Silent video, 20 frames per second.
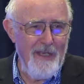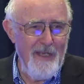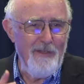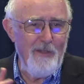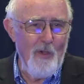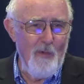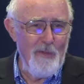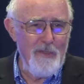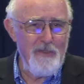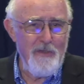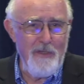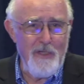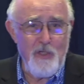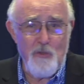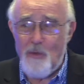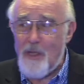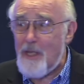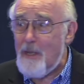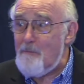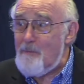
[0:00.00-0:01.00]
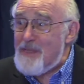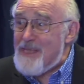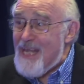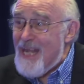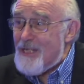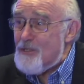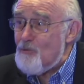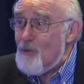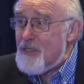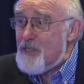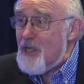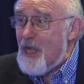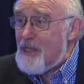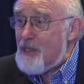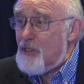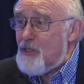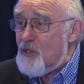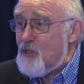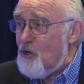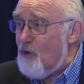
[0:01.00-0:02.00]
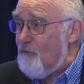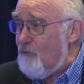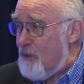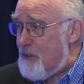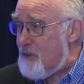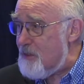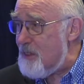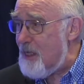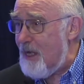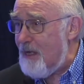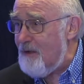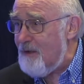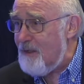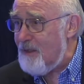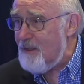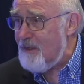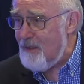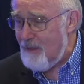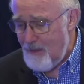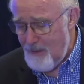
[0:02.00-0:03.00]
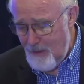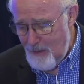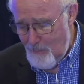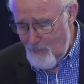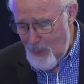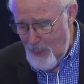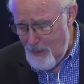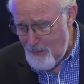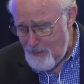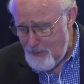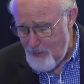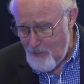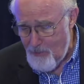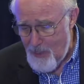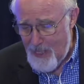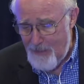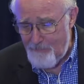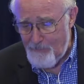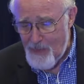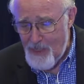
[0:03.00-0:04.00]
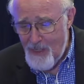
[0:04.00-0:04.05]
and no one's going to drink it, but that's what's at the surface, not a mile underground.